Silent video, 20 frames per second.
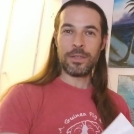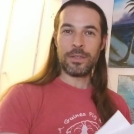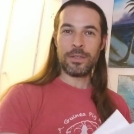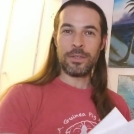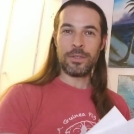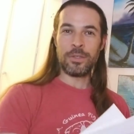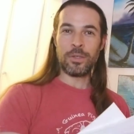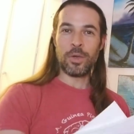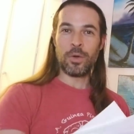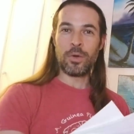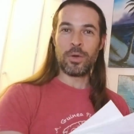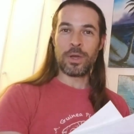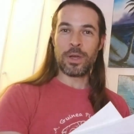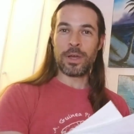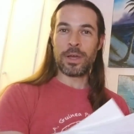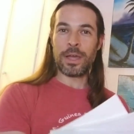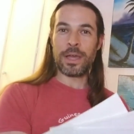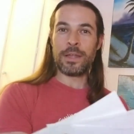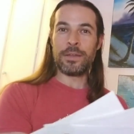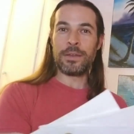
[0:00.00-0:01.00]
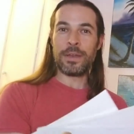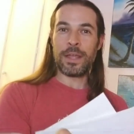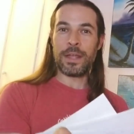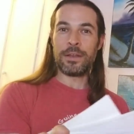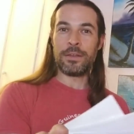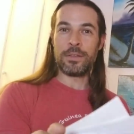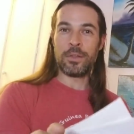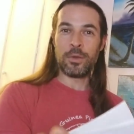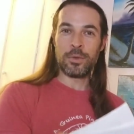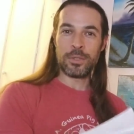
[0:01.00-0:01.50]
yoga and,
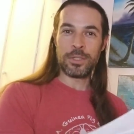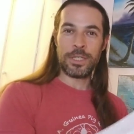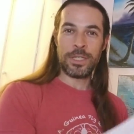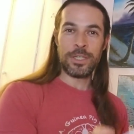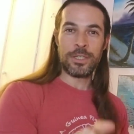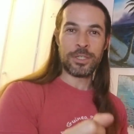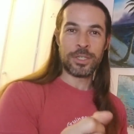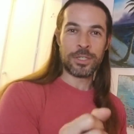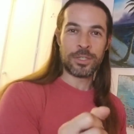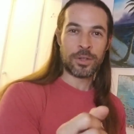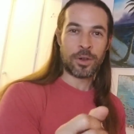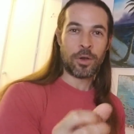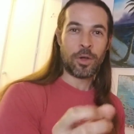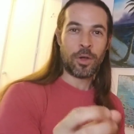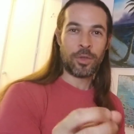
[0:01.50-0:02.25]
and those teachings are